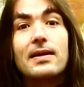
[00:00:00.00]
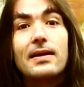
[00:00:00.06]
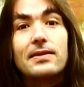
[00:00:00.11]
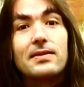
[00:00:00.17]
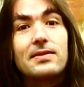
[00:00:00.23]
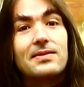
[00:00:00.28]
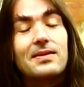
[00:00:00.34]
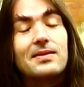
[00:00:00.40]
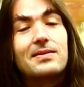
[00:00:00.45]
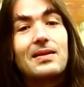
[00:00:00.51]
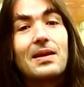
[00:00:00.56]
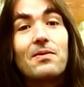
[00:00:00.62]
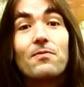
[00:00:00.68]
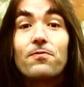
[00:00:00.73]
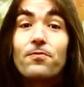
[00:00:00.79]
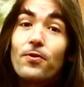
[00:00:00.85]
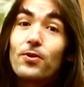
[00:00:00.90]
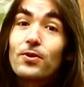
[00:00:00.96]
that is the
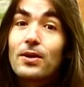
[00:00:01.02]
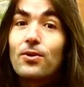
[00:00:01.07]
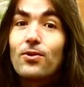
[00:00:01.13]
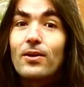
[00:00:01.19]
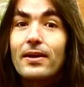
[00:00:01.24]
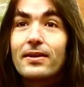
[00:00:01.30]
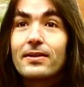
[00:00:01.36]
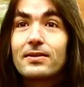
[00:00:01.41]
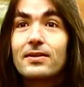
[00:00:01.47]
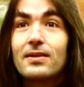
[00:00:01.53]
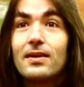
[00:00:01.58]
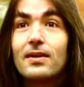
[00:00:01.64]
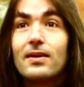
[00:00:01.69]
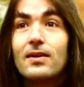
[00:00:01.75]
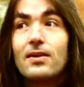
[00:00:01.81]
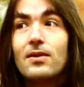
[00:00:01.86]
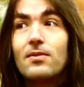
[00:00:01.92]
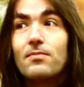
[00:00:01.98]
same focal length
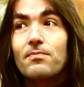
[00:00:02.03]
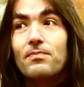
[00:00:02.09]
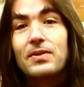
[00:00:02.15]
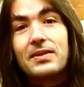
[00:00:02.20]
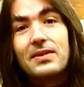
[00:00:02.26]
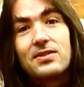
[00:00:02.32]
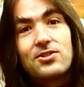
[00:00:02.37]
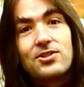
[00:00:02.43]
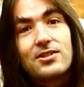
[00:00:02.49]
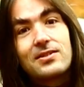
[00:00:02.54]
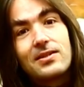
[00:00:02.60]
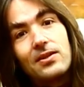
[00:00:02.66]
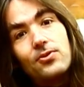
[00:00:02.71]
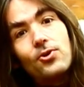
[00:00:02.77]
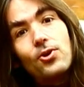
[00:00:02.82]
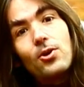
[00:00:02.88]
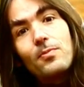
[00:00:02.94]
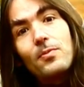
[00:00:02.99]
but it's just a
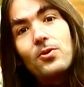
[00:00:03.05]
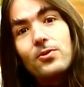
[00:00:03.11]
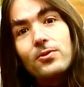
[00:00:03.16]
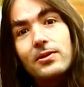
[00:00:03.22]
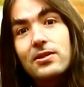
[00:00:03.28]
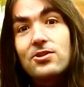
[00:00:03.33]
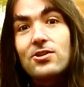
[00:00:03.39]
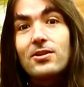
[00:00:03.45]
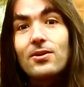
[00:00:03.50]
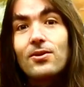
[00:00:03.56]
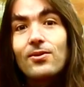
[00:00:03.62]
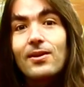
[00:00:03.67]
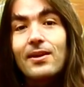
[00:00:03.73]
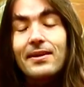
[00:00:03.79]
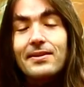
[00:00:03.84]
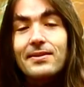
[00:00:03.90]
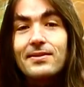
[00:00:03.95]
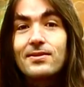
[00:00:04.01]
normal digital lens.